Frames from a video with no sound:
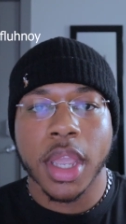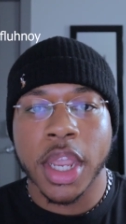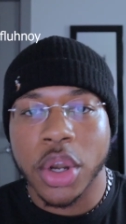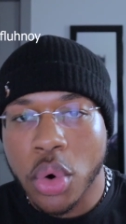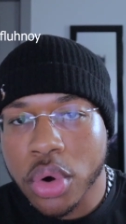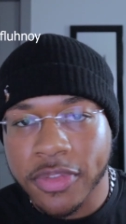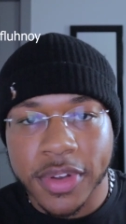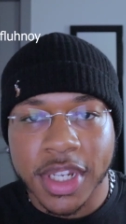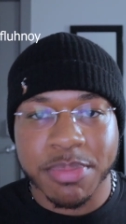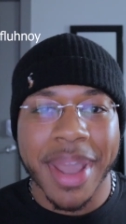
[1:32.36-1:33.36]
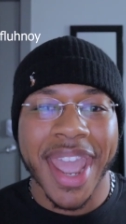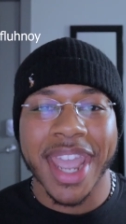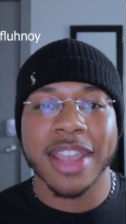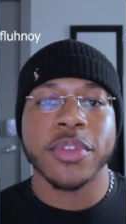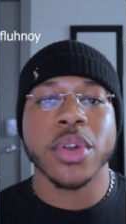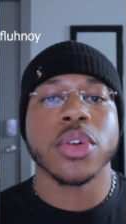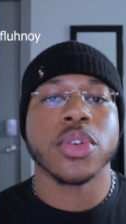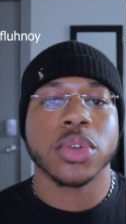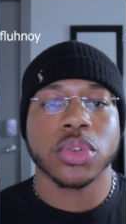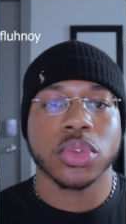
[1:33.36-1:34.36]
in order for this behavior
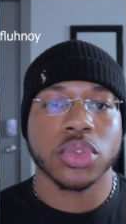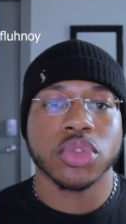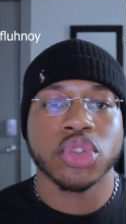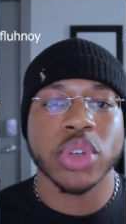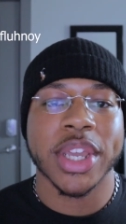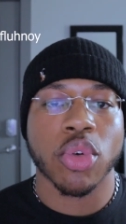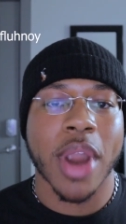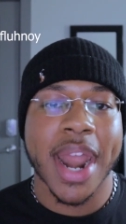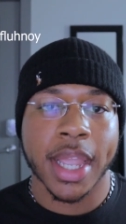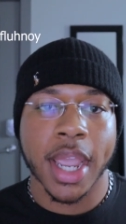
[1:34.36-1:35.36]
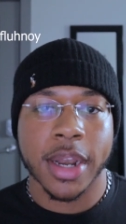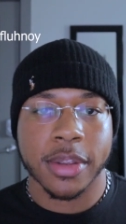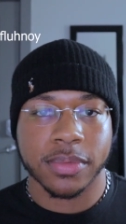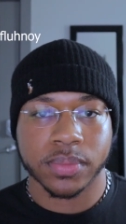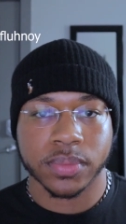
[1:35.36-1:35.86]
to get eradicated,